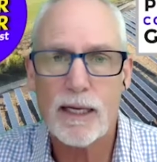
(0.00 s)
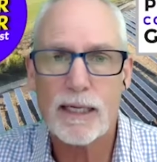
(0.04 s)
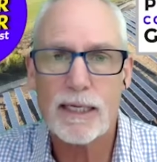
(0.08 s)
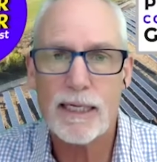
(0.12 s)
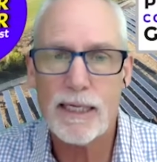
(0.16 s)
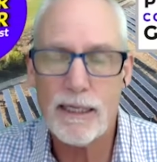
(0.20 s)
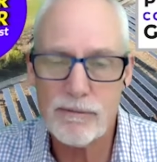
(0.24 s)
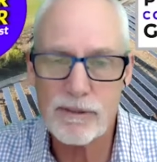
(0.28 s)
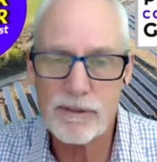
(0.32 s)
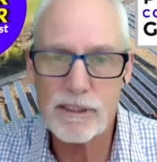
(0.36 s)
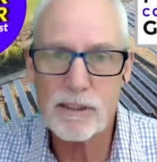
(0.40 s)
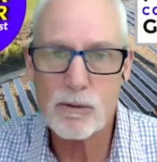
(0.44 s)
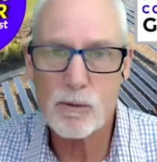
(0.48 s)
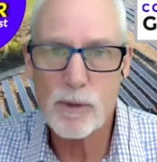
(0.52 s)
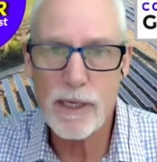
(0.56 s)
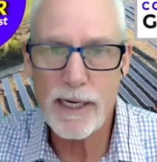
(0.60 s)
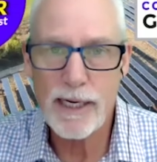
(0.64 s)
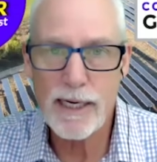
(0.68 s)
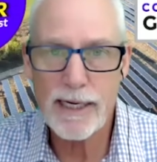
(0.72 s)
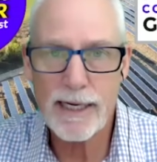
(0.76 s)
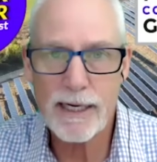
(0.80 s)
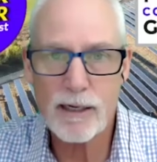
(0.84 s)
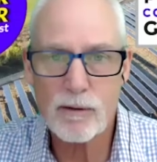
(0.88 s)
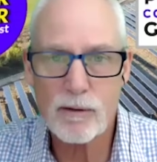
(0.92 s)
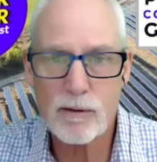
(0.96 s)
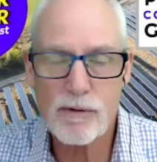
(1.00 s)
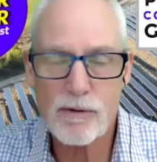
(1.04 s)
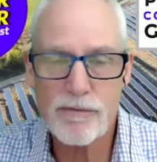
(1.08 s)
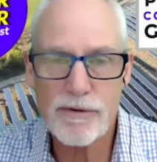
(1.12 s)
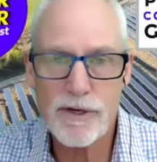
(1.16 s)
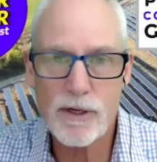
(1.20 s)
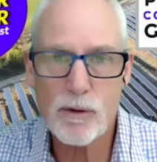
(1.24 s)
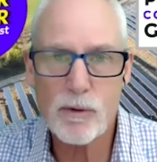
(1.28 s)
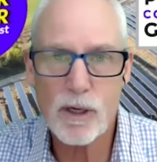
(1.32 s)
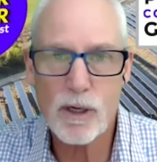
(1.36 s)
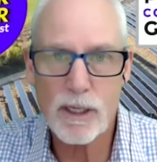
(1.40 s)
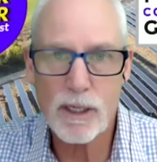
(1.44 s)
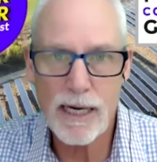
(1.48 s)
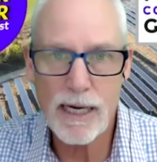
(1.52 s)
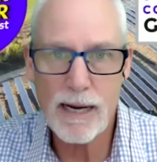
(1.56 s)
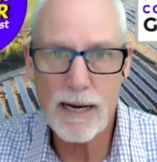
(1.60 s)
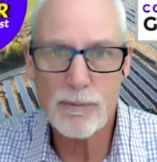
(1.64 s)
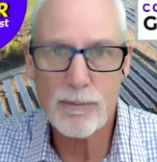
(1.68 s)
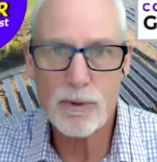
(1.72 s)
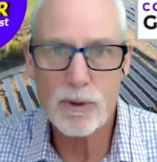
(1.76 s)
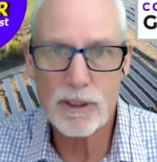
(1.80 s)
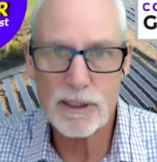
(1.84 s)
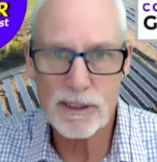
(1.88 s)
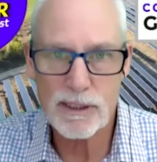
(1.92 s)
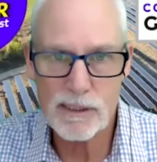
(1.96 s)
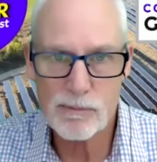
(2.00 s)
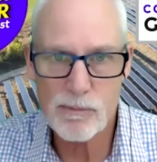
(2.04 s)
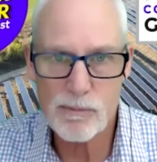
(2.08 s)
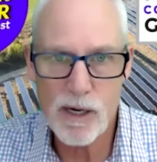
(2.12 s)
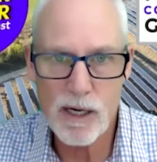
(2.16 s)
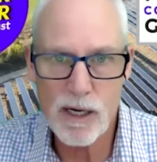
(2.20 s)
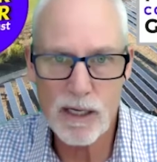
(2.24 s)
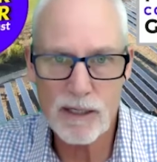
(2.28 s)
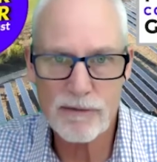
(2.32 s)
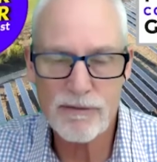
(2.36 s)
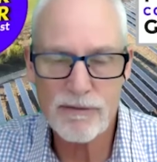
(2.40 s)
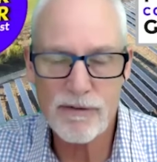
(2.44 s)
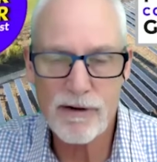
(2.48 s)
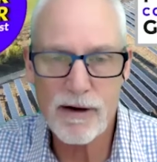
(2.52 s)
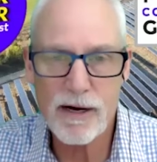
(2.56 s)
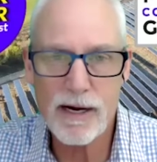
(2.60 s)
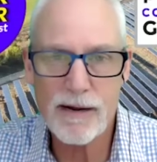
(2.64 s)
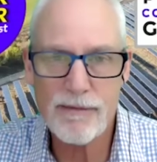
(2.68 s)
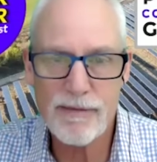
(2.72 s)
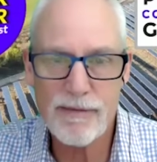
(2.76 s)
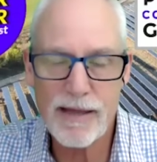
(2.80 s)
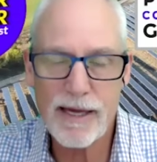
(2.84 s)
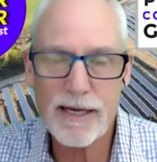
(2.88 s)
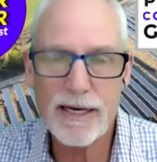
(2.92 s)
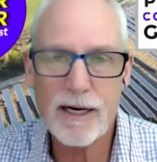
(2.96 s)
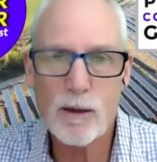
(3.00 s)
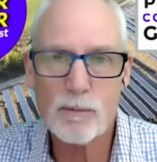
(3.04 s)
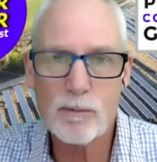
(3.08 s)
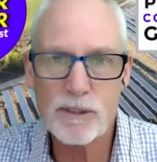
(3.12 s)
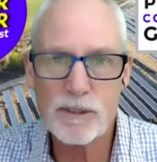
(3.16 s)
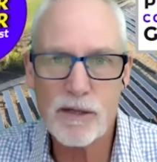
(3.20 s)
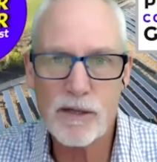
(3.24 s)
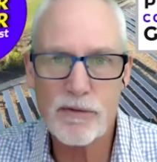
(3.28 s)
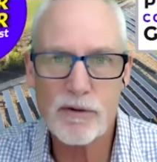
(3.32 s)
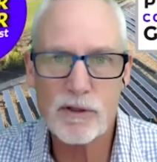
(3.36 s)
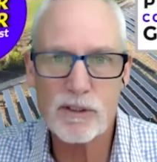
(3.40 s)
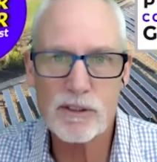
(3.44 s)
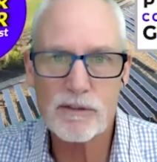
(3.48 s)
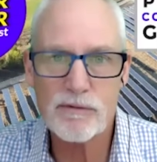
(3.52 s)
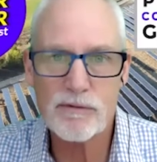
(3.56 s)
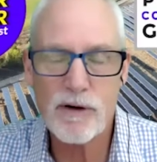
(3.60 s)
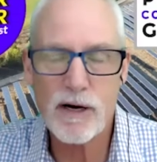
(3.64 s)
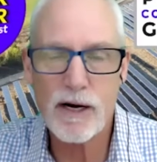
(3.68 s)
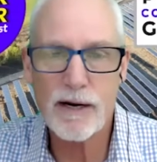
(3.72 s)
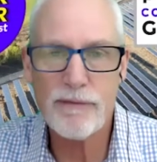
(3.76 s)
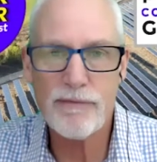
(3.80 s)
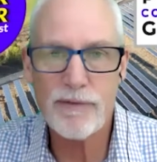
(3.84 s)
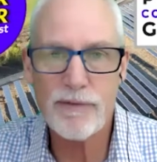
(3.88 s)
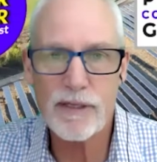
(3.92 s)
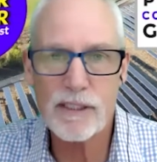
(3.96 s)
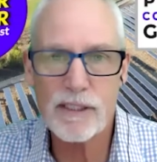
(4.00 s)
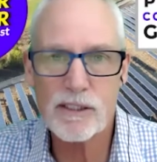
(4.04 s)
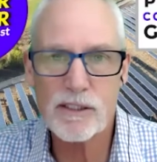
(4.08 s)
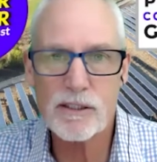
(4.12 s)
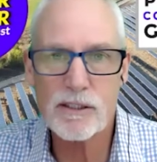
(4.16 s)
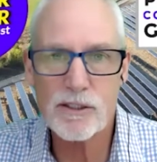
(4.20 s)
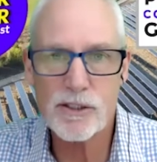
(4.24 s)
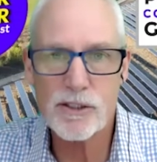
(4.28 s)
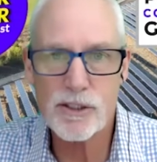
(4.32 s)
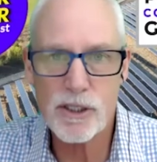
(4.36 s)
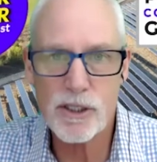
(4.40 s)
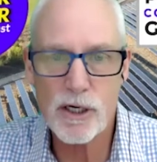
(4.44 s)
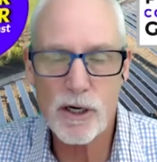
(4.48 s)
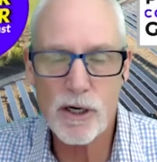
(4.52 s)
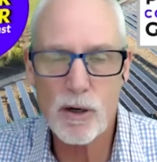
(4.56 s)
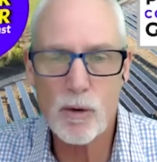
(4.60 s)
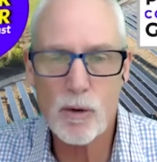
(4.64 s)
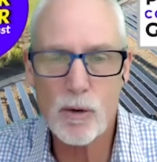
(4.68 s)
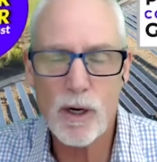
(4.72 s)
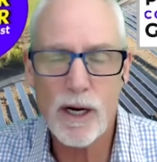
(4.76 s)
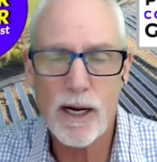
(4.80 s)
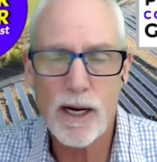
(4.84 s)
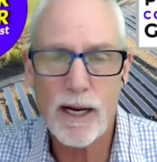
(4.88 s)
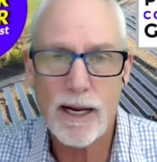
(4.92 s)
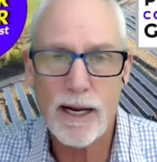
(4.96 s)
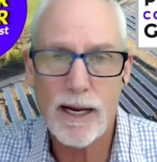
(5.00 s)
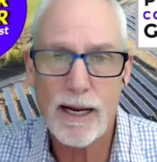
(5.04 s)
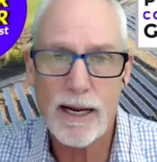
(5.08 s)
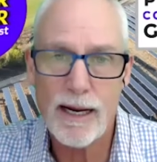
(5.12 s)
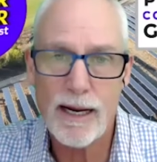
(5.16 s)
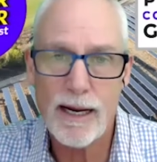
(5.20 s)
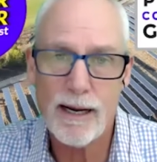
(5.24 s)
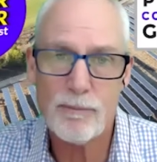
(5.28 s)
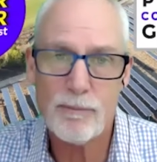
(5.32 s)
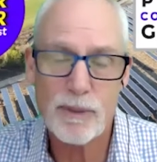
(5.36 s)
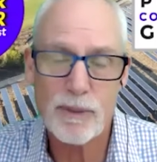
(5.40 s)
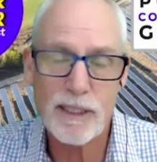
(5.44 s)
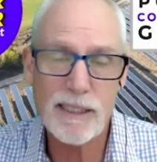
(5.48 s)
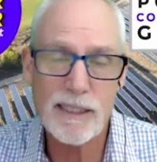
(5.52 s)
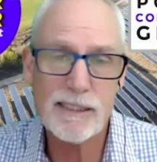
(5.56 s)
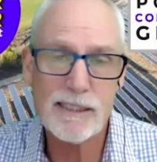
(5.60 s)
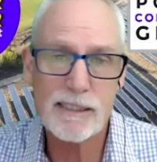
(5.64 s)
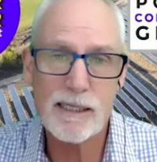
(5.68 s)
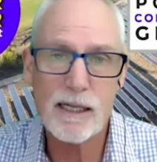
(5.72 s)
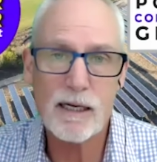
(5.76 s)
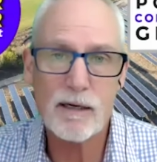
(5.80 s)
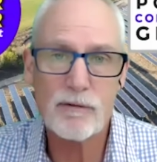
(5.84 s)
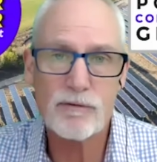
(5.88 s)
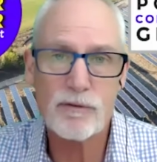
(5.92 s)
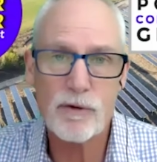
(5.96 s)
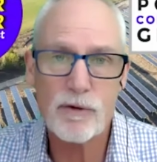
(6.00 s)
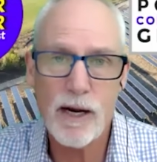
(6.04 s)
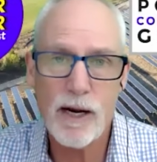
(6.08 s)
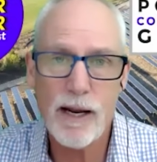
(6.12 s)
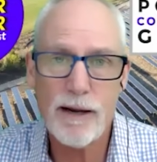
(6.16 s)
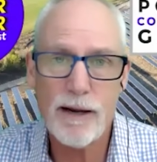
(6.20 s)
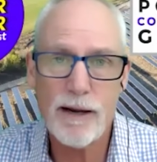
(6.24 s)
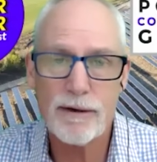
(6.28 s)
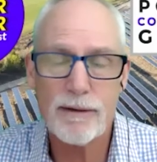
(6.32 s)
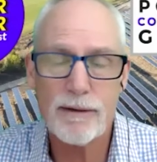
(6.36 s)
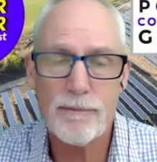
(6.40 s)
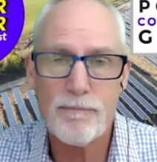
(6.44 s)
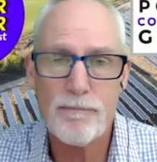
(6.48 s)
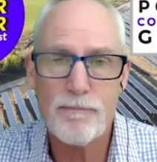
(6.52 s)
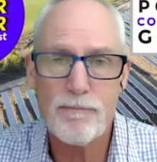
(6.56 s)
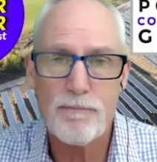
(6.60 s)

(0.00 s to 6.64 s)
Give us a rating and a review on Apple and Spotify. That helps others find this show. And please tell a friend.